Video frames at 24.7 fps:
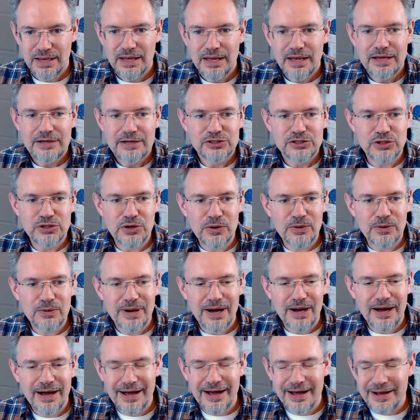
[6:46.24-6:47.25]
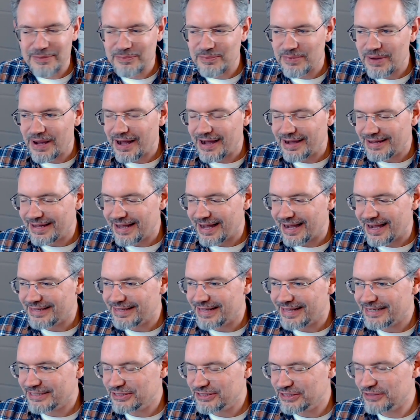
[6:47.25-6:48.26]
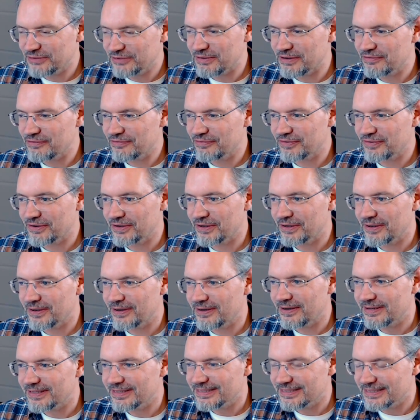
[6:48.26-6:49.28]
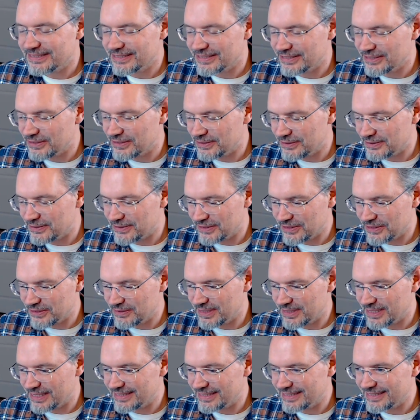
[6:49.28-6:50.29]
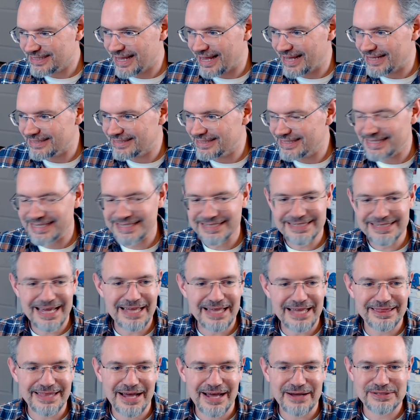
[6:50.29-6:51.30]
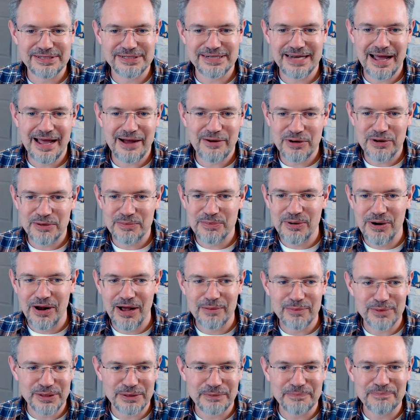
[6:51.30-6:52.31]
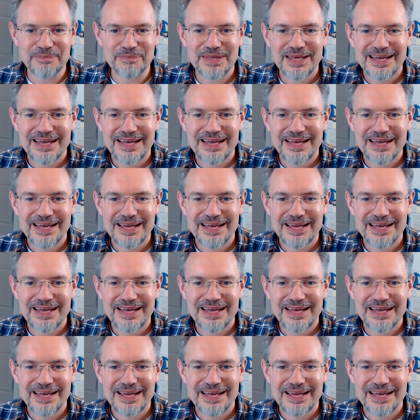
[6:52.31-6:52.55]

So I like to refer to this as the 10,000 hour problem.